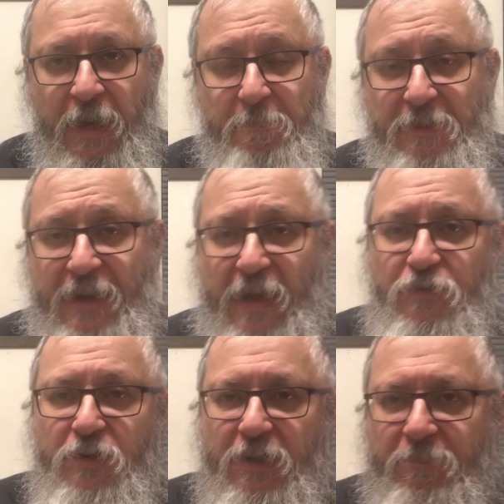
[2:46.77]
But now that
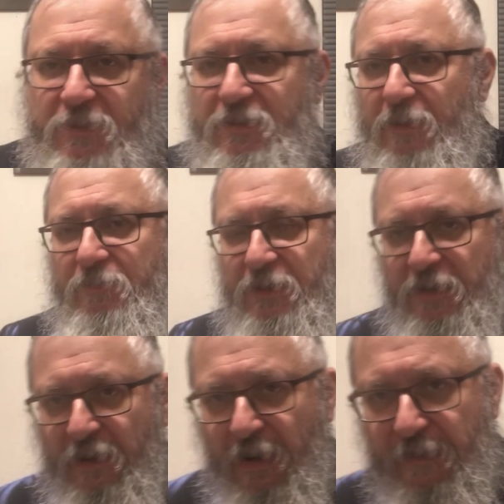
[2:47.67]
you come and tell me
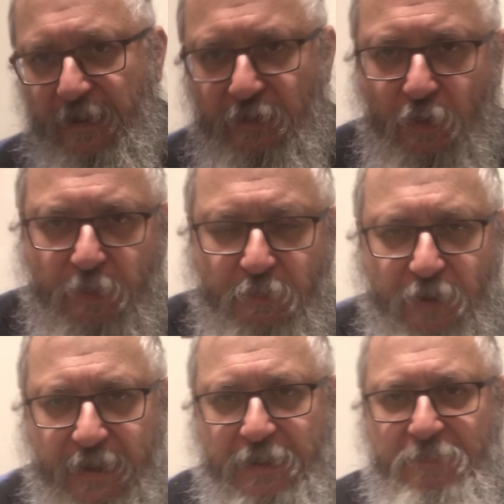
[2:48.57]
that no, the
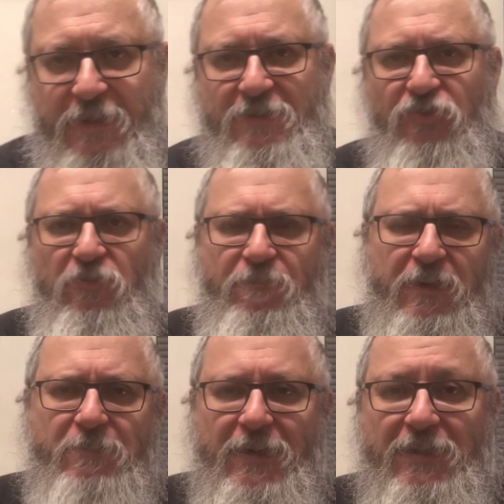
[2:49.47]
Meraglim made such a
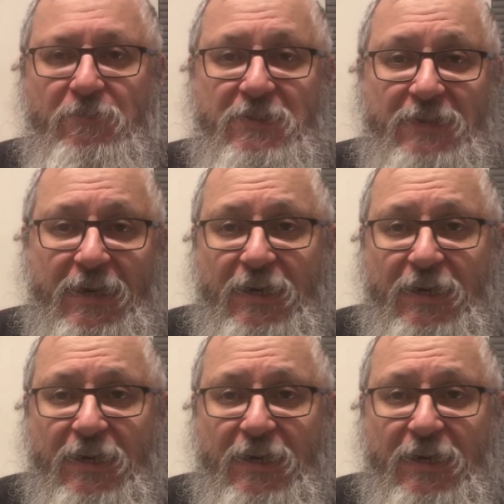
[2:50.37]
fundamental mistake,